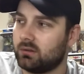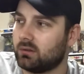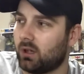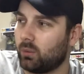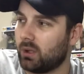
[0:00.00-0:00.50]

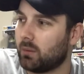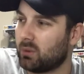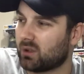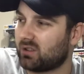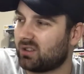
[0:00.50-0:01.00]
I will
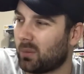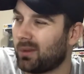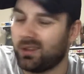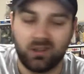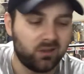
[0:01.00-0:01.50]
unbox some of
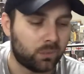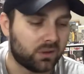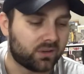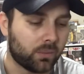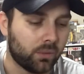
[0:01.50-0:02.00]
these, but
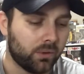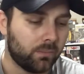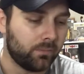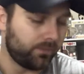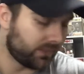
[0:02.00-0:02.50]
some of
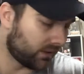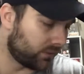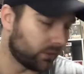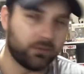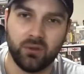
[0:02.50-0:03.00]
them, I've got
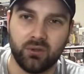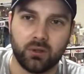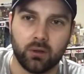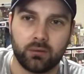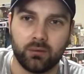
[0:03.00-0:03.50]
a few to
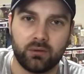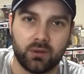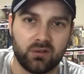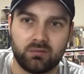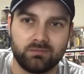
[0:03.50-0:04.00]
go through, so
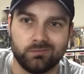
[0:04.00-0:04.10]
just